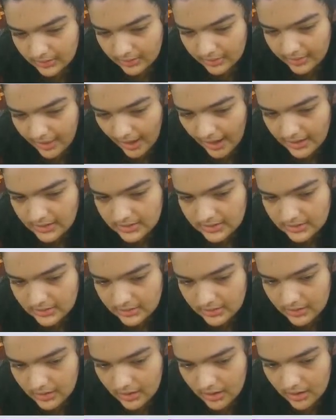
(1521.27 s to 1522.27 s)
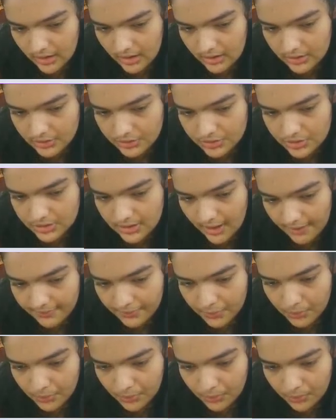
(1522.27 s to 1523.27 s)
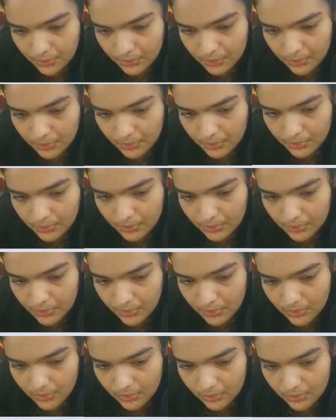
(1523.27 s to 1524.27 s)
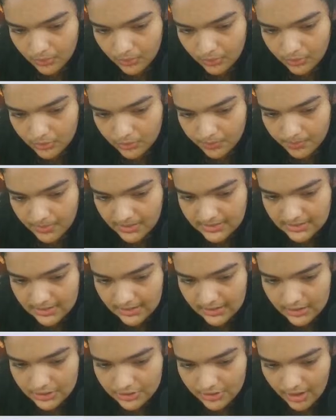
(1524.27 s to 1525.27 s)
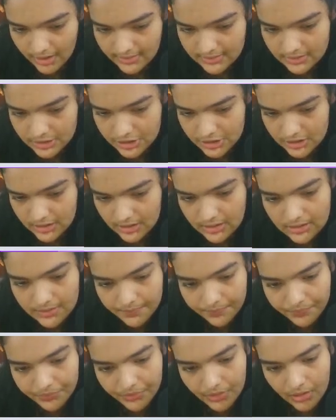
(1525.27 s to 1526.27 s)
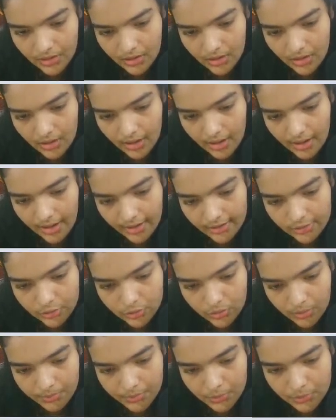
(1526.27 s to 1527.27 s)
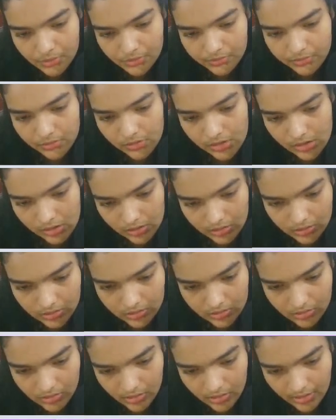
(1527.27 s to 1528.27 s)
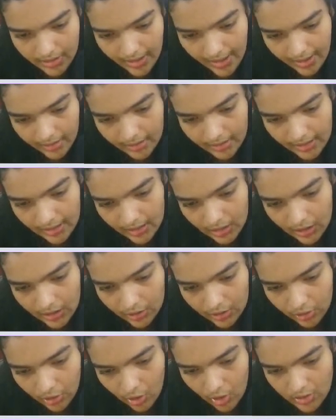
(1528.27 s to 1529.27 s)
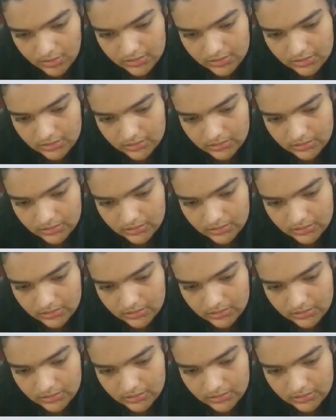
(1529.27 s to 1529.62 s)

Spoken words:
that. You just have to basically transition it into a beautiful cross,